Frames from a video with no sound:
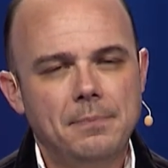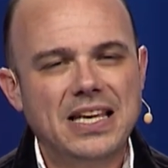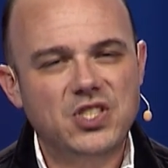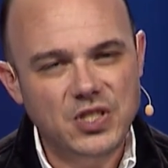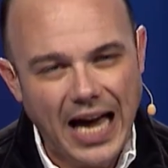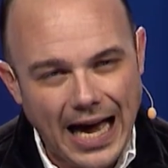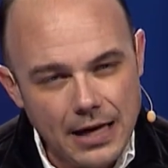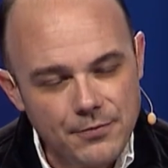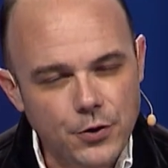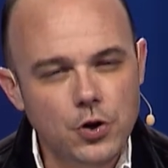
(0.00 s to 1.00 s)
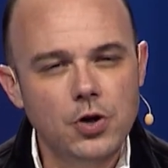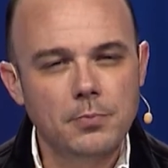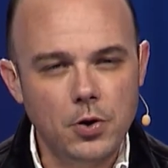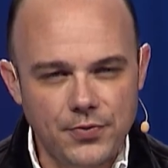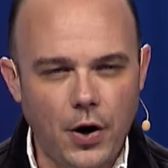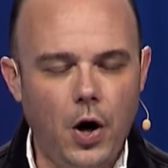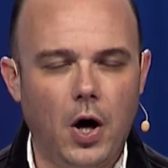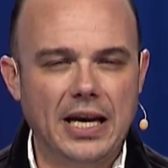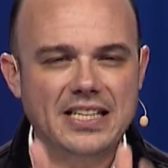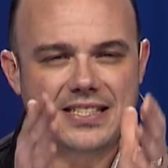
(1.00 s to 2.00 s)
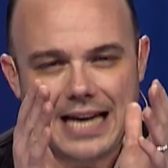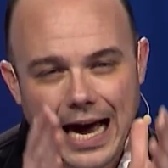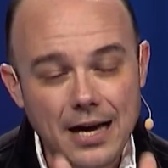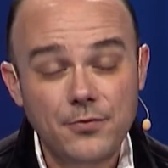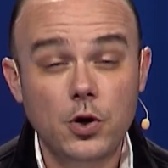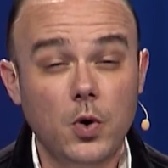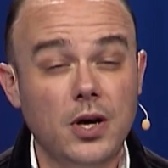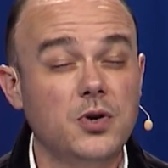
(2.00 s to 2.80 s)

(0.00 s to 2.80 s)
It's time for you to move on. It's time for you to